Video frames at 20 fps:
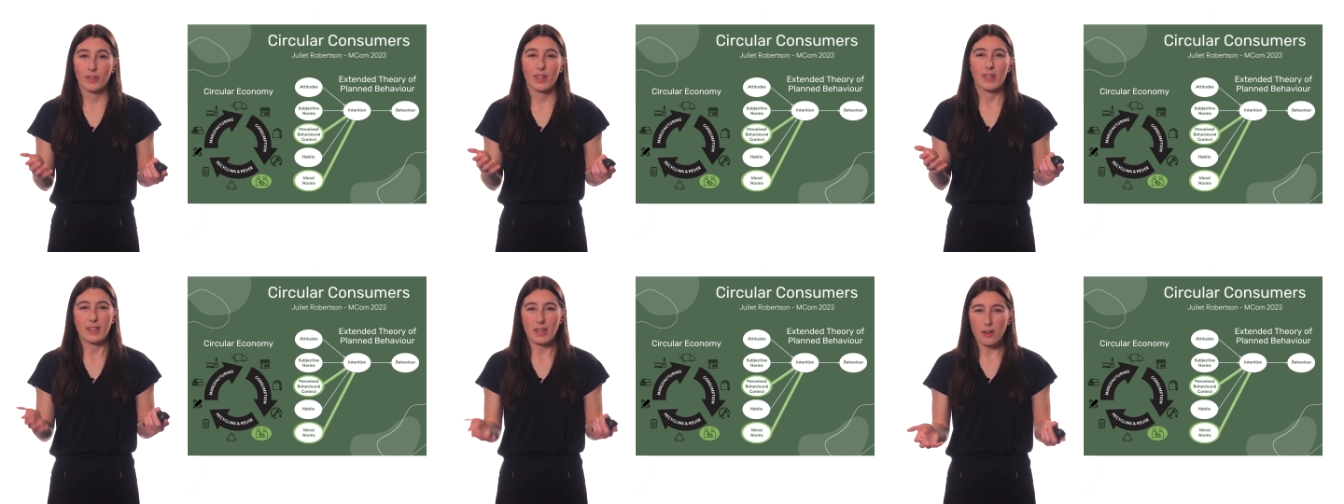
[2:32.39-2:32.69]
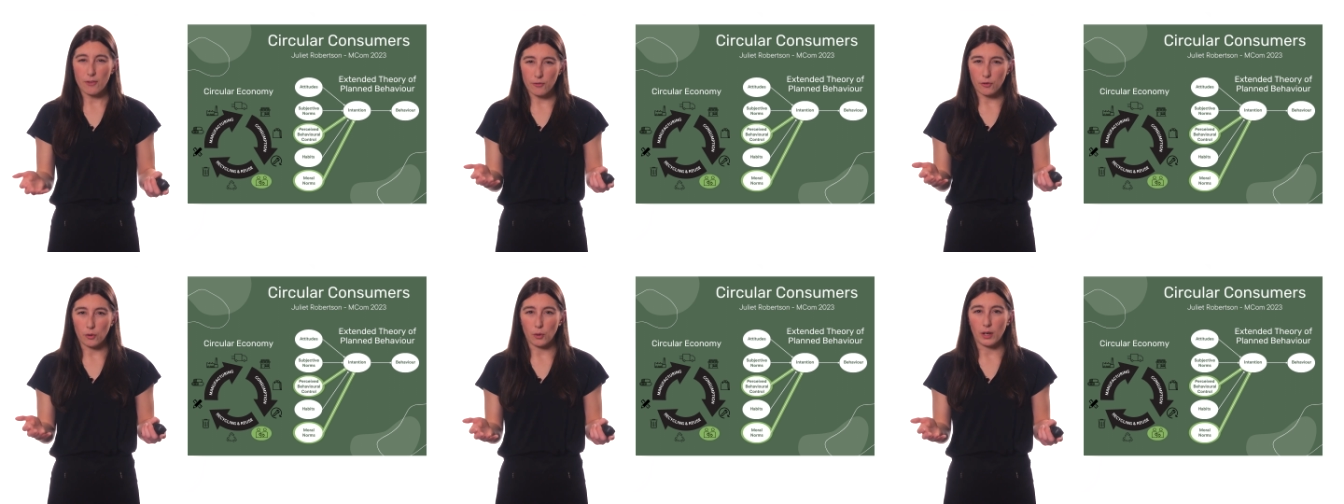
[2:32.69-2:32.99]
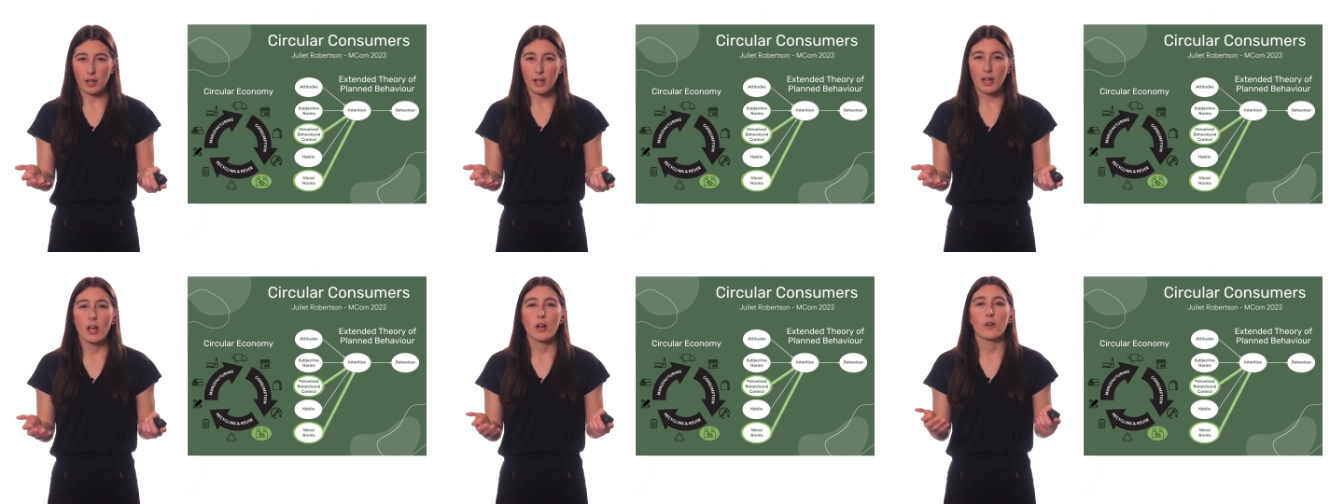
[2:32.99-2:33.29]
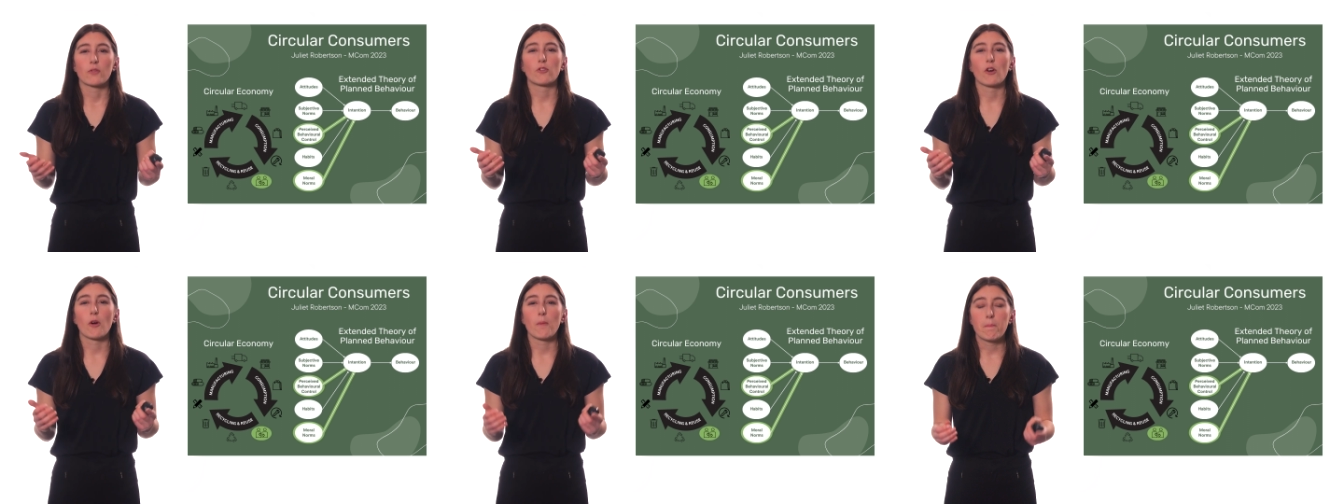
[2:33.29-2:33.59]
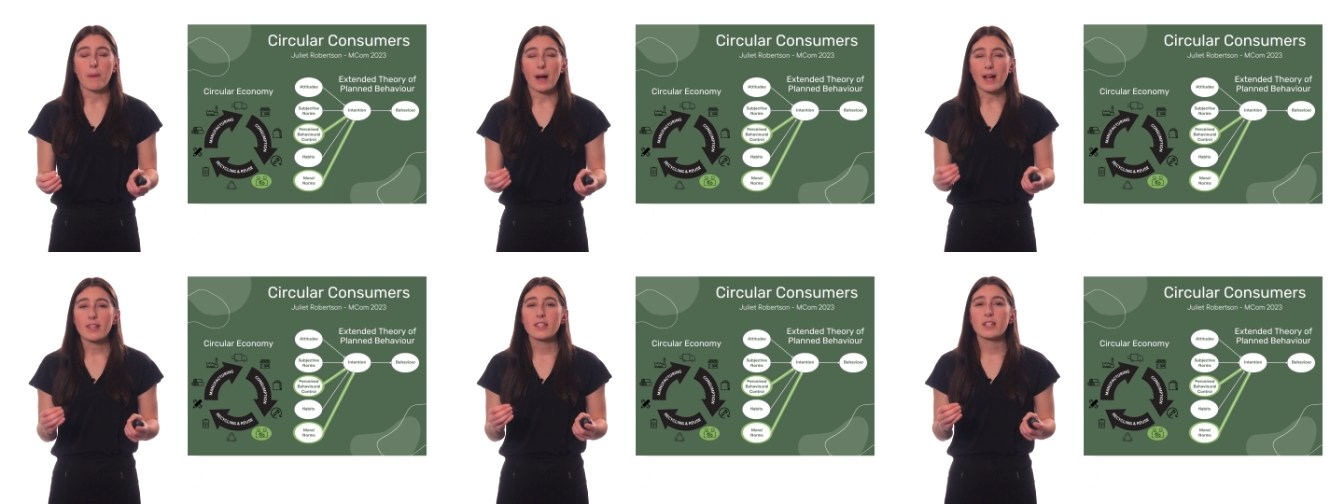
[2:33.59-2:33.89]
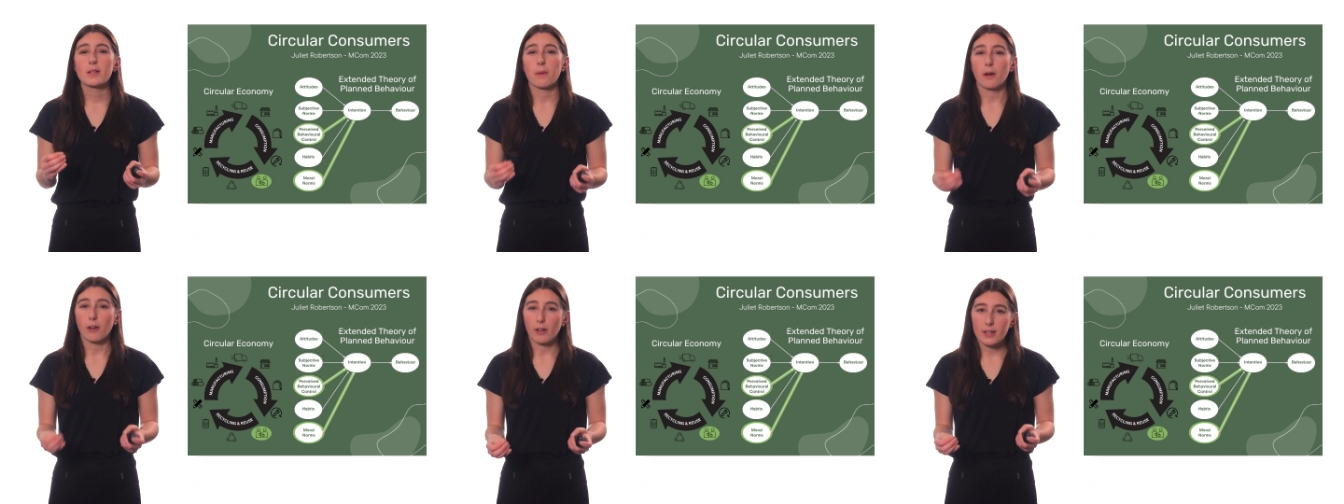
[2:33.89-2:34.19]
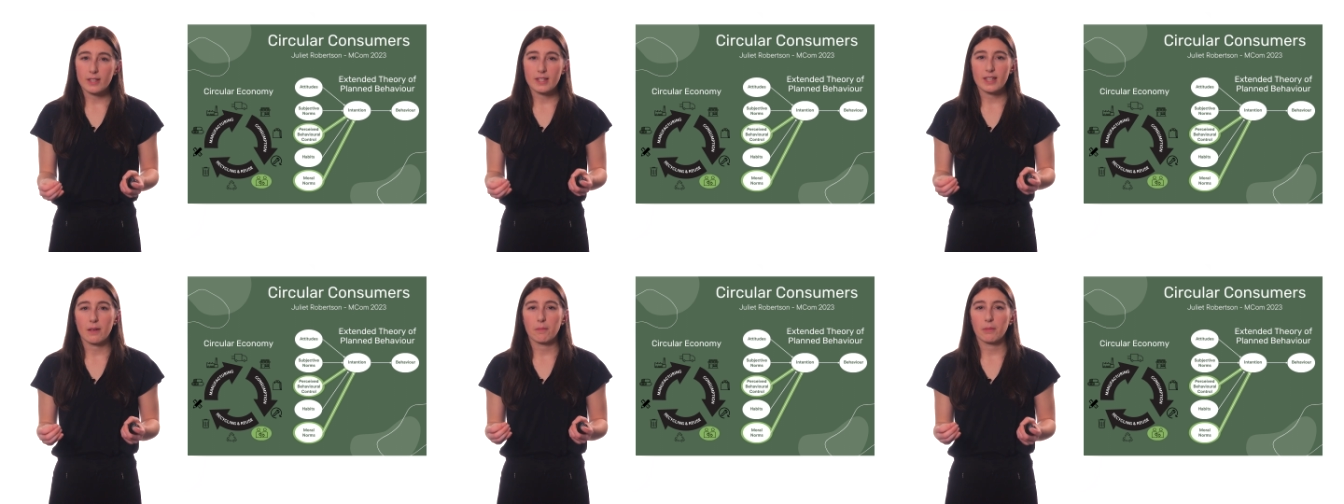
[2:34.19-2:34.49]
Therefore, robust
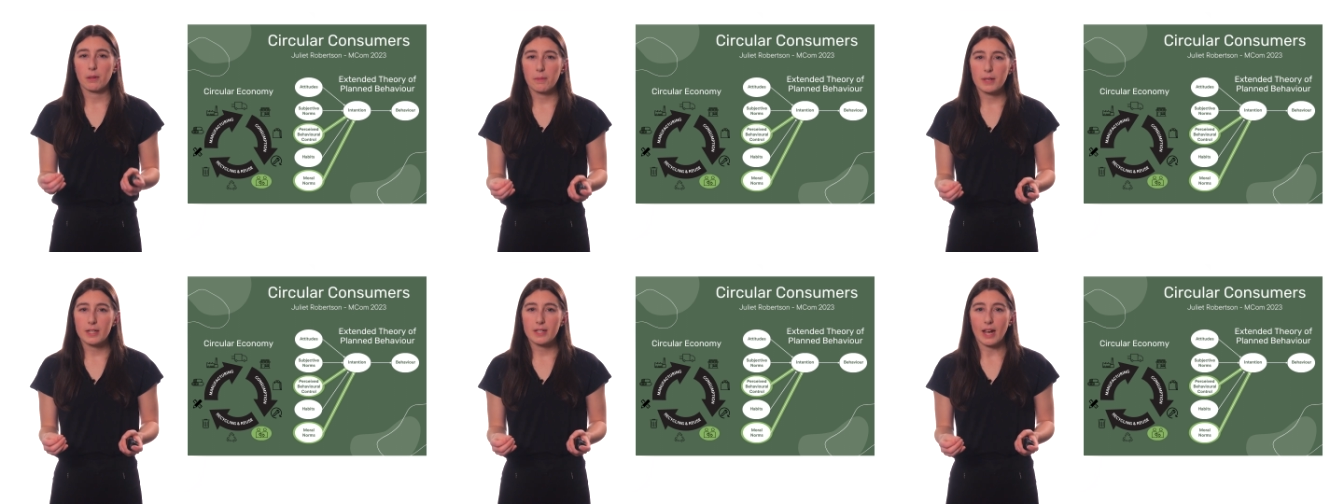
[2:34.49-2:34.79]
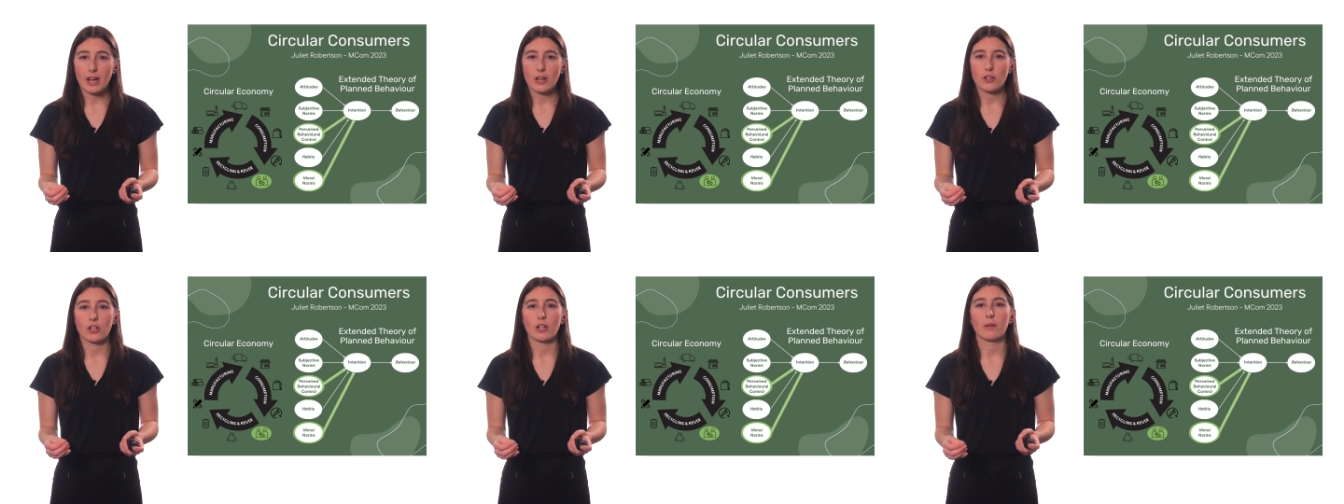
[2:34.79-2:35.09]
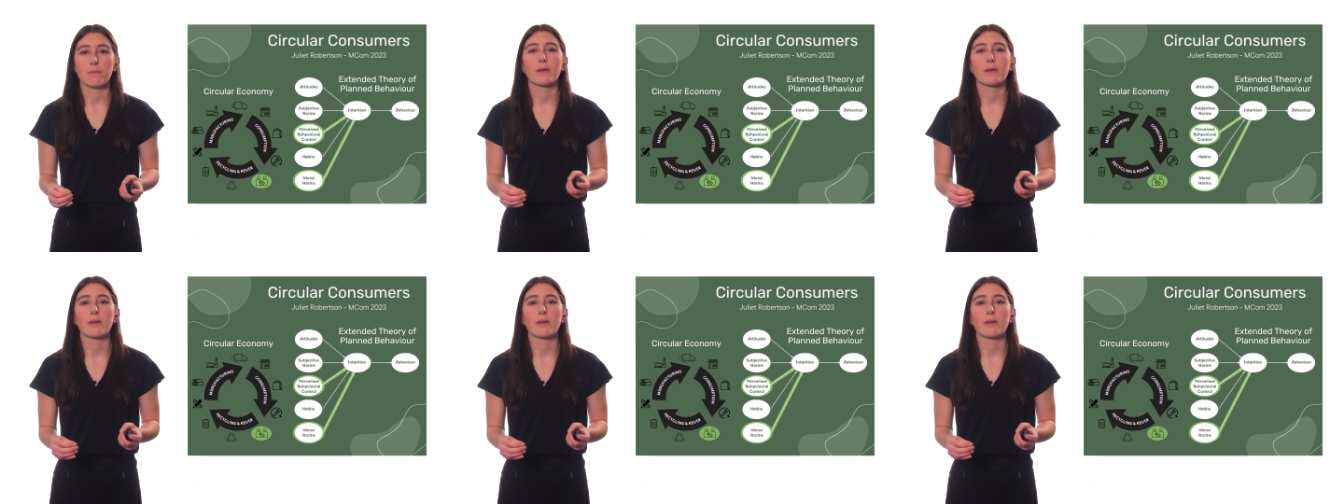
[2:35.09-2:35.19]
policy implementation